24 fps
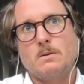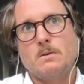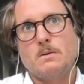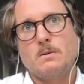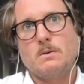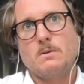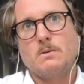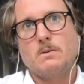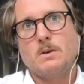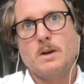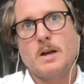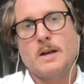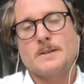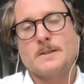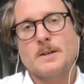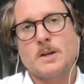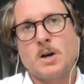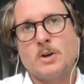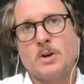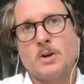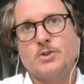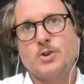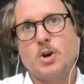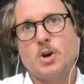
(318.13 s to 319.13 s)
as a
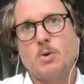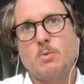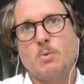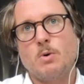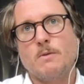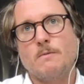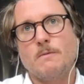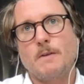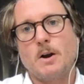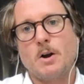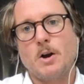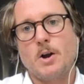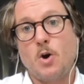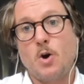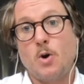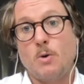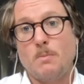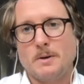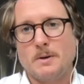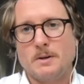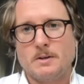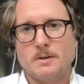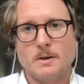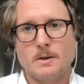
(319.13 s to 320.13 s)
country, we're very open
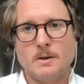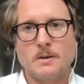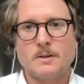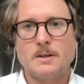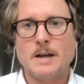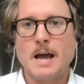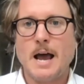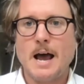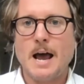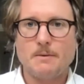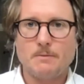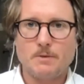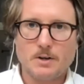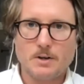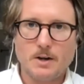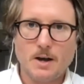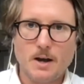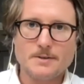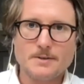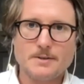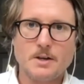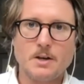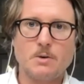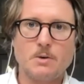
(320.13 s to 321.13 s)
to
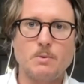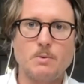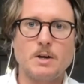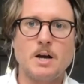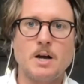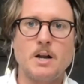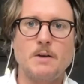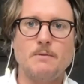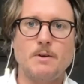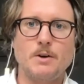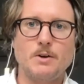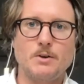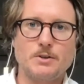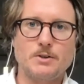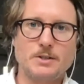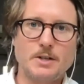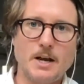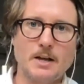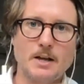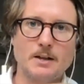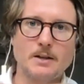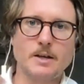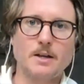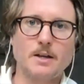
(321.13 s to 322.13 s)
advertising. We kind of
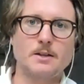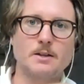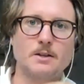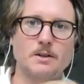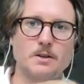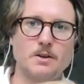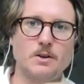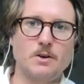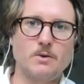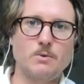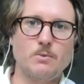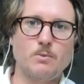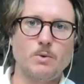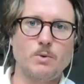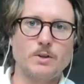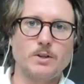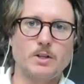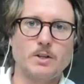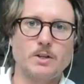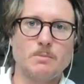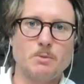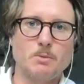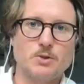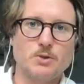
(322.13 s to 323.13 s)
understand what the
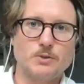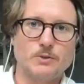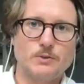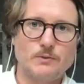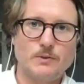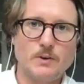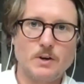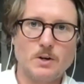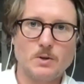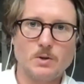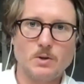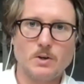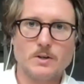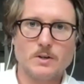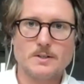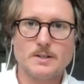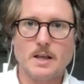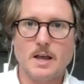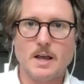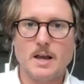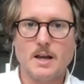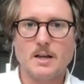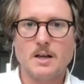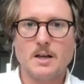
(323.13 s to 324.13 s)
commercial sphere looks
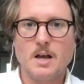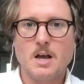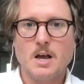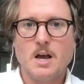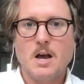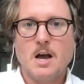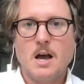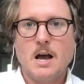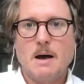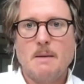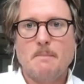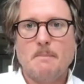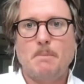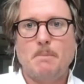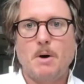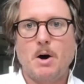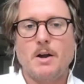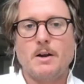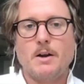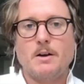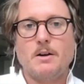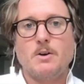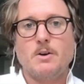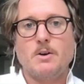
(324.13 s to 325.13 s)
like.
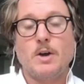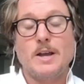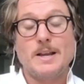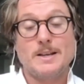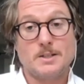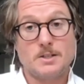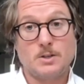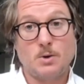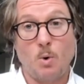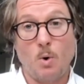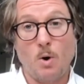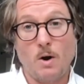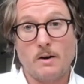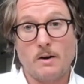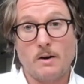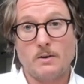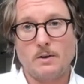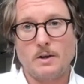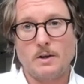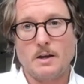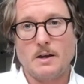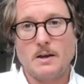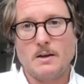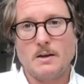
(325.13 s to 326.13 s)
But
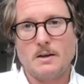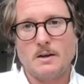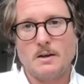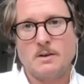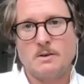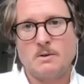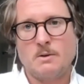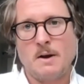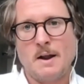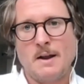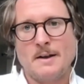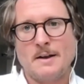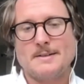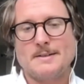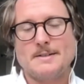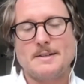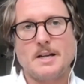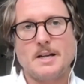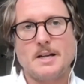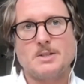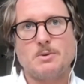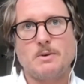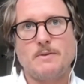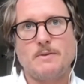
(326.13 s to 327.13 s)
historically in the United
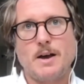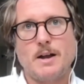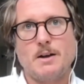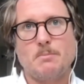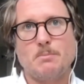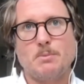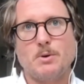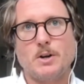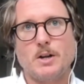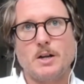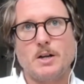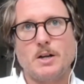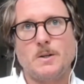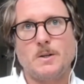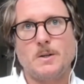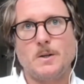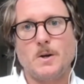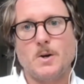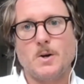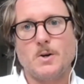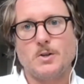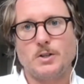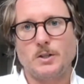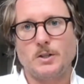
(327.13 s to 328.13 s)
States, we've had a pretty clear
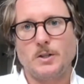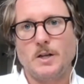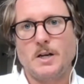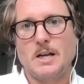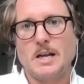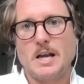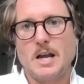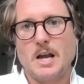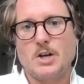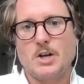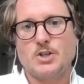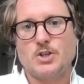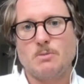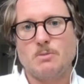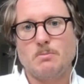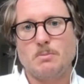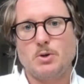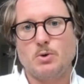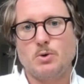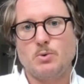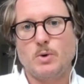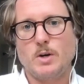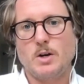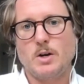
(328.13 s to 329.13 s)
delineation
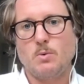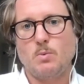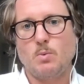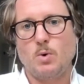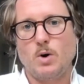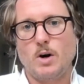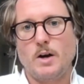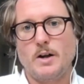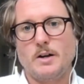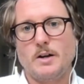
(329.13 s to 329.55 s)
between what